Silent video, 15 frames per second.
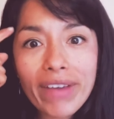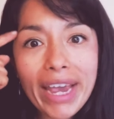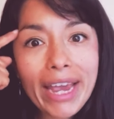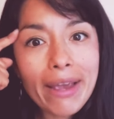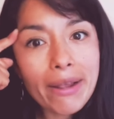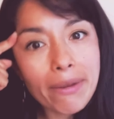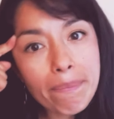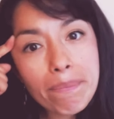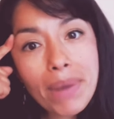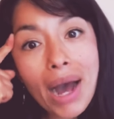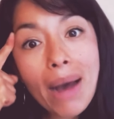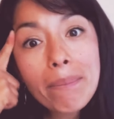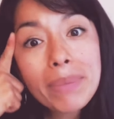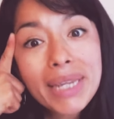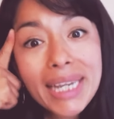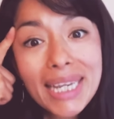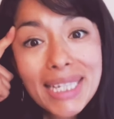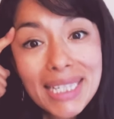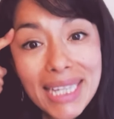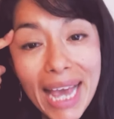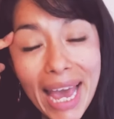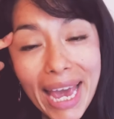and bumped
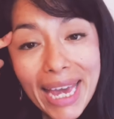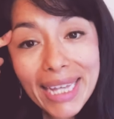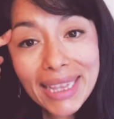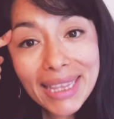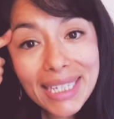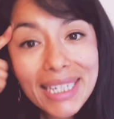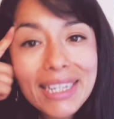his head.